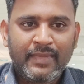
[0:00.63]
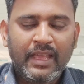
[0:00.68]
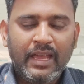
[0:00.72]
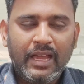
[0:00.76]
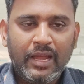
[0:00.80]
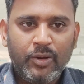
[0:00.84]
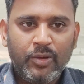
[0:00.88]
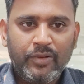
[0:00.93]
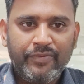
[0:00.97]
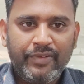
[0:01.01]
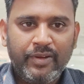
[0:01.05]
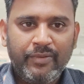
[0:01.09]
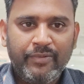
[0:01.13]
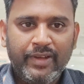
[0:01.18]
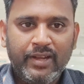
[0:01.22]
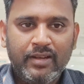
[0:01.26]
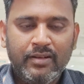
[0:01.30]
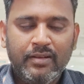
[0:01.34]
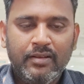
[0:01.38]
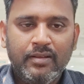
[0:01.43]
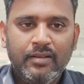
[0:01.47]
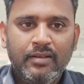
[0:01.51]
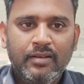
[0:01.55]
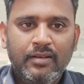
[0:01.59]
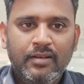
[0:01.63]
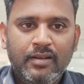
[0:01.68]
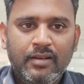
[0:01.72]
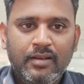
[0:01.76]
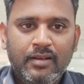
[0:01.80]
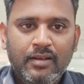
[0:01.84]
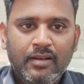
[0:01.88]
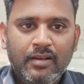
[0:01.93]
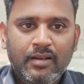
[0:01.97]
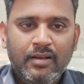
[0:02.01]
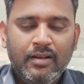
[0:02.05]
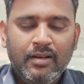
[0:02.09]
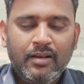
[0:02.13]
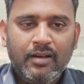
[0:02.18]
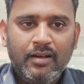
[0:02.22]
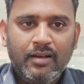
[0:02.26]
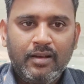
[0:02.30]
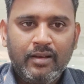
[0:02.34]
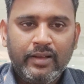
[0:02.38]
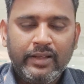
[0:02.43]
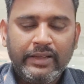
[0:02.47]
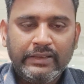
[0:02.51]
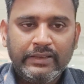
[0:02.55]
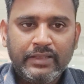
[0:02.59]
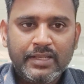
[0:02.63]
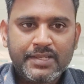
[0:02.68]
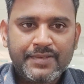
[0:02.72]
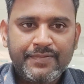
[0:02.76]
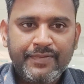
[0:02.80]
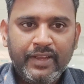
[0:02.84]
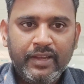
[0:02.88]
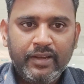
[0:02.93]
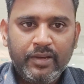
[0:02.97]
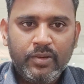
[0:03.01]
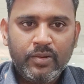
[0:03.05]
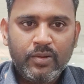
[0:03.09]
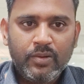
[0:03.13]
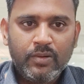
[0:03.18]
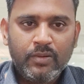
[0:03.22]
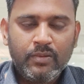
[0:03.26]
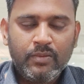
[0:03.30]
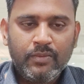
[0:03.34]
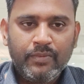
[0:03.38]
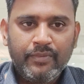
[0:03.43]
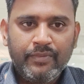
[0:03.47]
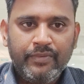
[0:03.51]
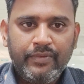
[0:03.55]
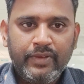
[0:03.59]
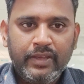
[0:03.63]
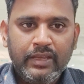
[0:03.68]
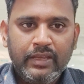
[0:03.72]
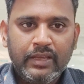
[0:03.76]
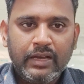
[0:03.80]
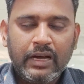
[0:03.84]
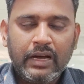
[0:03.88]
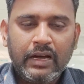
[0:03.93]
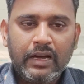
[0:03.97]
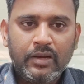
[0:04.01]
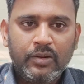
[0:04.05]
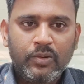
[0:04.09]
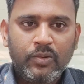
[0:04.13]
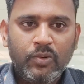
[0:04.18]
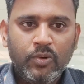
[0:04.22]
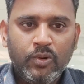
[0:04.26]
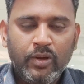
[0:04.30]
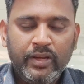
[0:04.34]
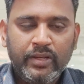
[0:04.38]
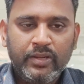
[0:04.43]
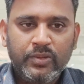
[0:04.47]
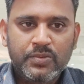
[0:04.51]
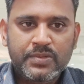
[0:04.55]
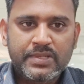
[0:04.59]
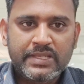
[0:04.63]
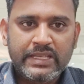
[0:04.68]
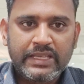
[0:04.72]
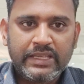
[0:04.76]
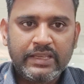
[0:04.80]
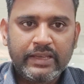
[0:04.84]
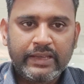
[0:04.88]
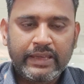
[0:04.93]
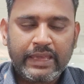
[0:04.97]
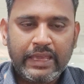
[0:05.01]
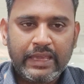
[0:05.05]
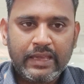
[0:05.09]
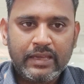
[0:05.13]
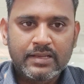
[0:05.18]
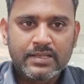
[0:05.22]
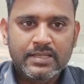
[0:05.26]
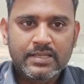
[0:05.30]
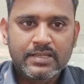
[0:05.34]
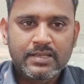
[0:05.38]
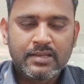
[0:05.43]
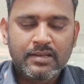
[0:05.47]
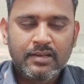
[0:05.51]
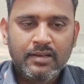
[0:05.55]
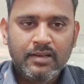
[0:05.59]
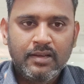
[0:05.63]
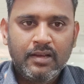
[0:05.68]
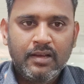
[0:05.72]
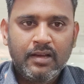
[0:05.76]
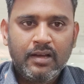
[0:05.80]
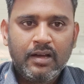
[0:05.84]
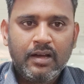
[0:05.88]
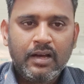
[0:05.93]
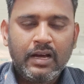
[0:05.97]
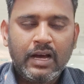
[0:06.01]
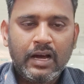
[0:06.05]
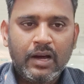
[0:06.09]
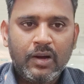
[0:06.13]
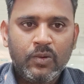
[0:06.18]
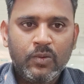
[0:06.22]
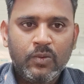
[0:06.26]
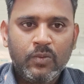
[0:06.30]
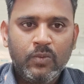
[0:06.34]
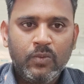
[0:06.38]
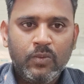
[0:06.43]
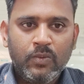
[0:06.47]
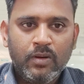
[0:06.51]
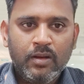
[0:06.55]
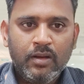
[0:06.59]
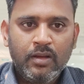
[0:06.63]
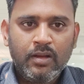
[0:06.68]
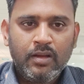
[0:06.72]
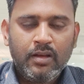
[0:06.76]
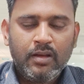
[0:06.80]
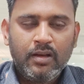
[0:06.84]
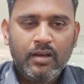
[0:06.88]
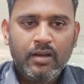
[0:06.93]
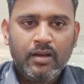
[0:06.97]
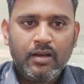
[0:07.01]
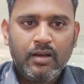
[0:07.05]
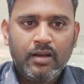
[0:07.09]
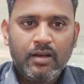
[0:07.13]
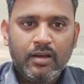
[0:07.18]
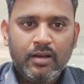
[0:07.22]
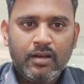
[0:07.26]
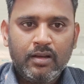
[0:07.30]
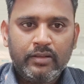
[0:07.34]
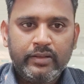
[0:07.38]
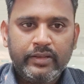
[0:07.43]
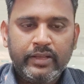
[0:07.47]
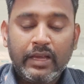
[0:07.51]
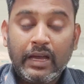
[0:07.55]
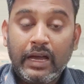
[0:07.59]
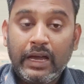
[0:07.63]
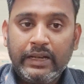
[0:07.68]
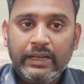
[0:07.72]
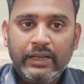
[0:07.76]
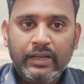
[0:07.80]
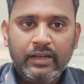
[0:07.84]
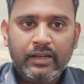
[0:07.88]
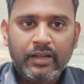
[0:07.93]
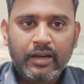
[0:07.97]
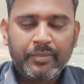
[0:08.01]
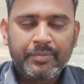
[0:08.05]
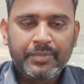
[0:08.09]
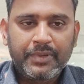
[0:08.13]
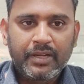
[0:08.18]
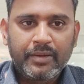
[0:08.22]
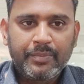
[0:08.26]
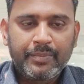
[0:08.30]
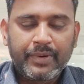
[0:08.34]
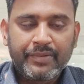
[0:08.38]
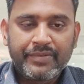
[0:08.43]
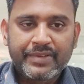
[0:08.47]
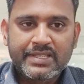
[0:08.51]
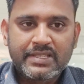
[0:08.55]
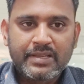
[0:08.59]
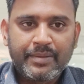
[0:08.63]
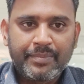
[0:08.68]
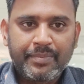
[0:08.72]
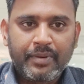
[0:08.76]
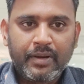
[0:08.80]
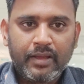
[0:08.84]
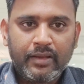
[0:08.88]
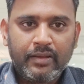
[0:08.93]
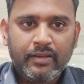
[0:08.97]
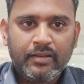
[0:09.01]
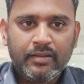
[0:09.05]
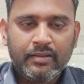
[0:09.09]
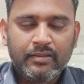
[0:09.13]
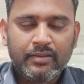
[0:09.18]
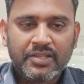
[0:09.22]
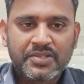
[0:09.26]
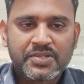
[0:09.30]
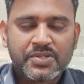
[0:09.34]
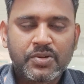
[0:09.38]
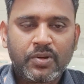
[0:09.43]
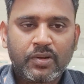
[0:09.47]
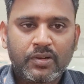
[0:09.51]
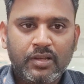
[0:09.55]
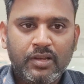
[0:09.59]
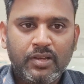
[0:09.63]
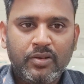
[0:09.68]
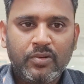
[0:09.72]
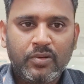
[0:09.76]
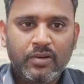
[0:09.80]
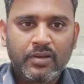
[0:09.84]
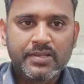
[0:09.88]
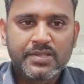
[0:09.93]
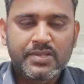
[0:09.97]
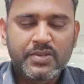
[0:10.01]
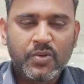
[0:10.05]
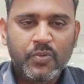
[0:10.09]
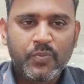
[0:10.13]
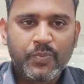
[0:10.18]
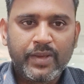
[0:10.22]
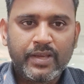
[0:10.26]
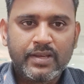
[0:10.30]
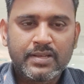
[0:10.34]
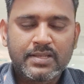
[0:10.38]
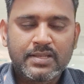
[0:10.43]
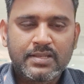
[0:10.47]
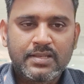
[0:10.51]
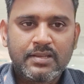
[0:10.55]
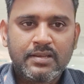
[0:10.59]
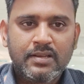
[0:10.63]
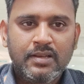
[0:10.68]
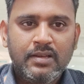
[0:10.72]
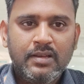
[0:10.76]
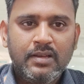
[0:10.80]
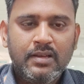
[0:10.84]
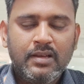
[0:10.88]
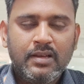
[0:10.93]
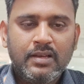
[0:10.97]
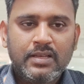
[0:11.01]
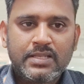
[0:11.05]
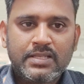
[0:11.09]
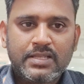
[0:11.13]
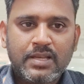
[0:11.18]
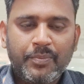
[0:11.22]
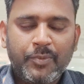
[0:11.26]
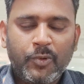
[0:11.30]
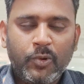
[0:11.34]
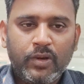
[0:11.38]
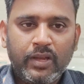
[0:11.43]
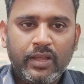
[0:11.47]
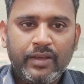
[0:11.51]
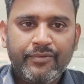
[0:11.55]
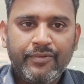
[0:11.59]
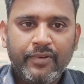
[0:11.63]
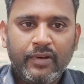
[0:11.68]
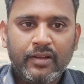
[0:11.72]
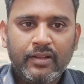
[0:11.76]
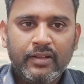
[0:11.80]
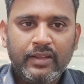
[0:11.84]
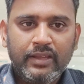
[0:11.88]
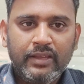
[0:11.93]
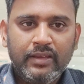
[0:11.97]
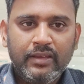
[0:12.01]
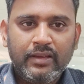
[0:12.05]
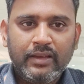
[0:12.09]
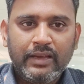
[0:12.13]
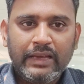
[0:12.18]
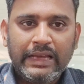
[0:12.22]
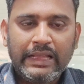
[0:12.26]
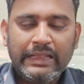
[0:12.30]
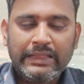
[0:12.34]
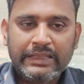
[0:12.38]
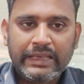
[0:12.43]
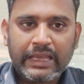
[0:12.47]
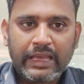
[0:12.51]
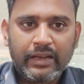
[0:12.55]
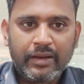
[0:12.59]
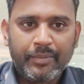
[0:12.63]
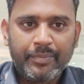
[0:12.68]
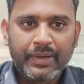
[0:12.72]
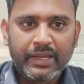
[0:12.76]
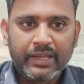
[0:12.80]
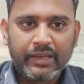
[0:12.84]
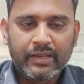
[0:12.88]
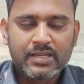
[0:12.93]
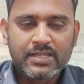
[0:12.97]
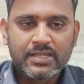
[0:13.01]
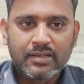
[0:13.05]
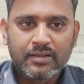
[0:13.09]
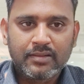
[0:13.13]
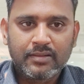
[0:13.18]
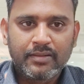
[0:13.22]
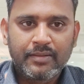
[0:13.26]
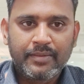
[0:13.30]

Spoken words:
Hello everyone, in this video we are going to see a case how the uninterrupted power supply, that's shortly called as UPS, is supporting for the healthcare application.